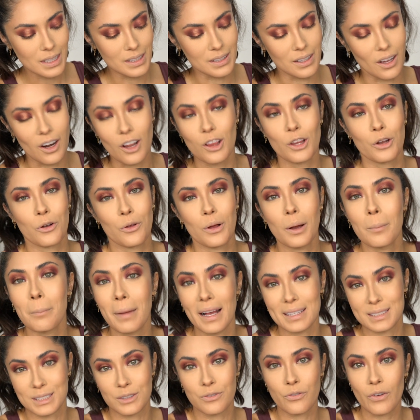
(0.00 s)
Not a little, a
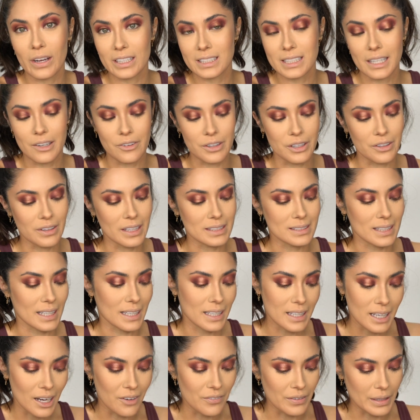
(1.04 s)
massive white towel here that's
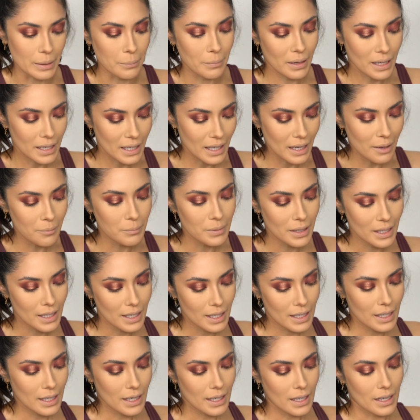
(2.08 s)
like covered in makeup
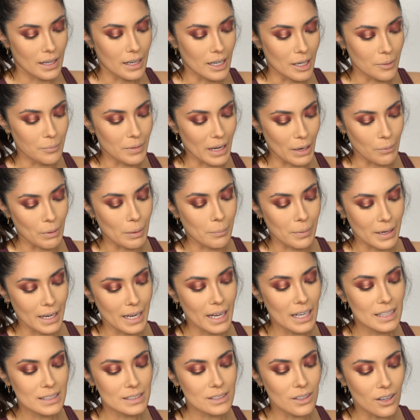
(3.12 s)
um, that I wipe my
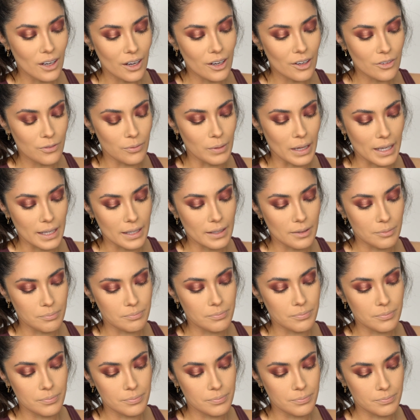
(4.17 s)
hands off, like
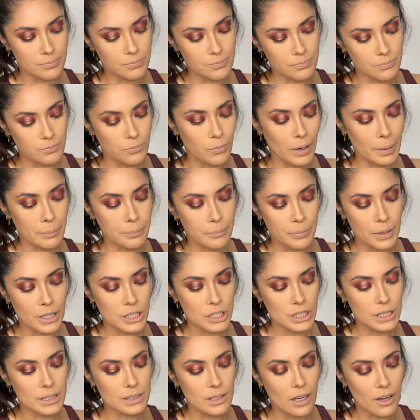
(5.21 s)
wipe
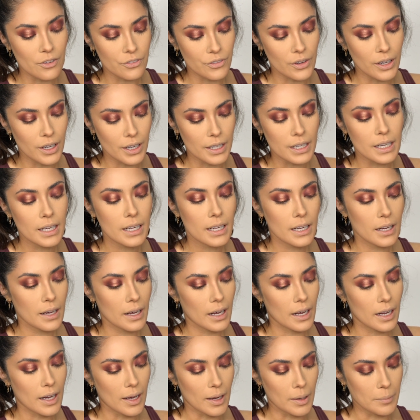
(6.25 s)
brushes off on.
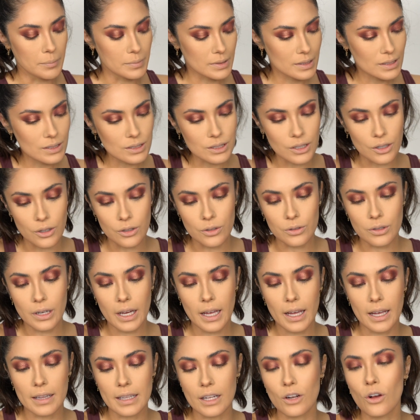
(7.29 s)
Um, so,
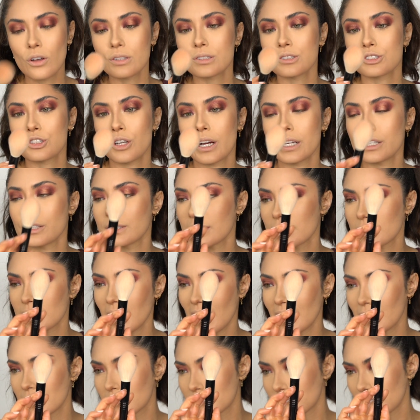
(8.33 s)
and then also try and use a
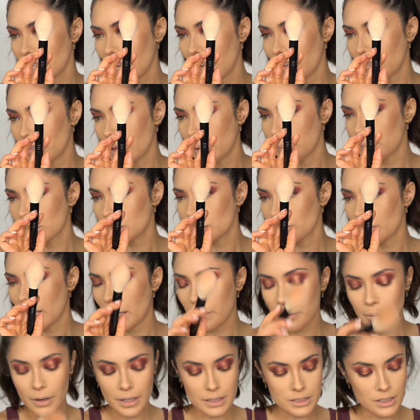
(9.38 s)
side that doesn't have that much of
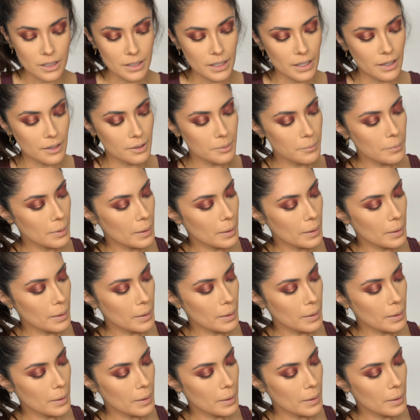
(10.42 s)
that product on there.